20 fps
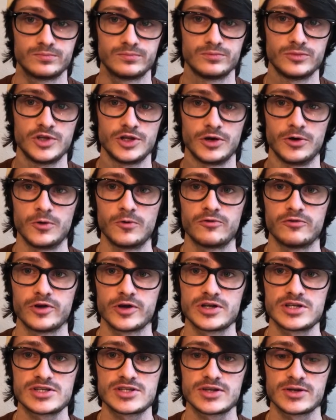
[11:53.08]
you know,
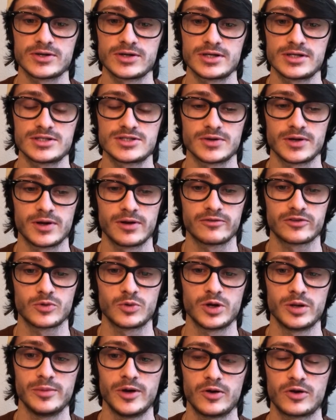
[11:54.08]
very sturdy, so I don't have to
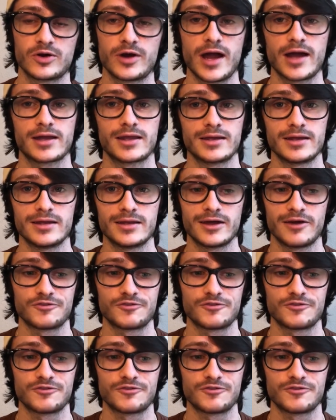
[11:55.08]
worry about cracking it.